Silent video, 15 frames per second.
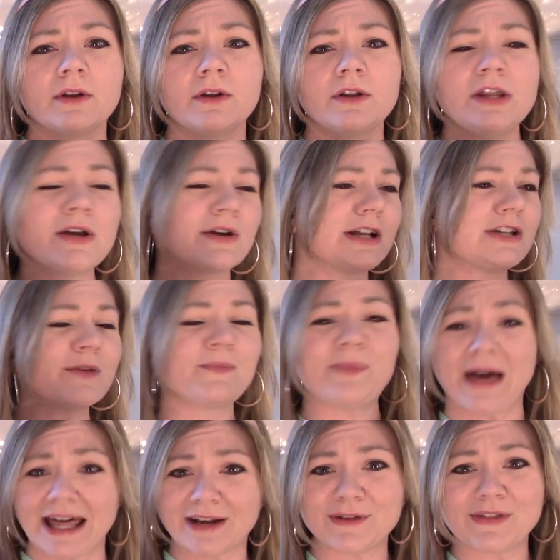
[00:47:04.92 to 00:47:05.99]
You could do
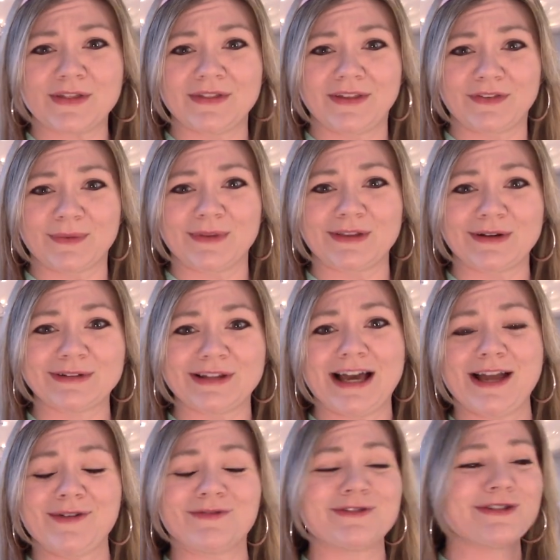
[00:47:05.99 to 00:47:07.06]
better than this with your
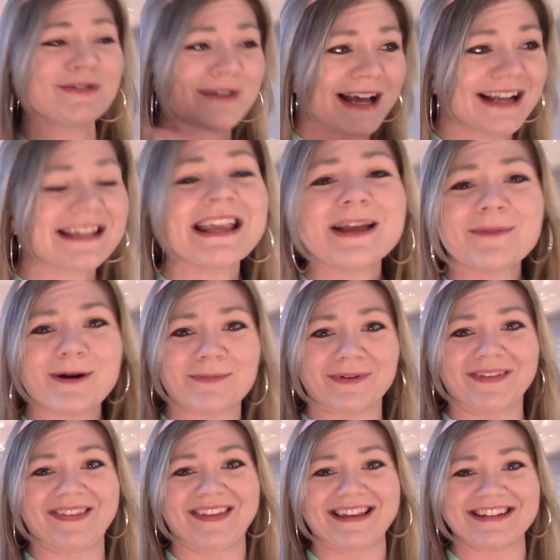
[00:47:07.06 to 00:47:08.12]
life. Do not team up
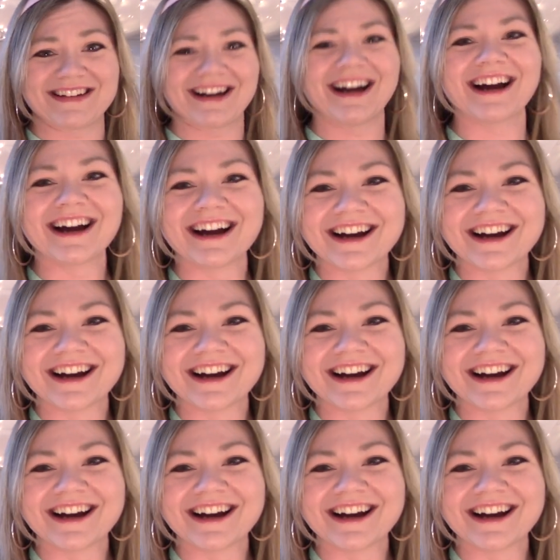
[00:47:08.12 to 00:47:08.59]
with Cinder.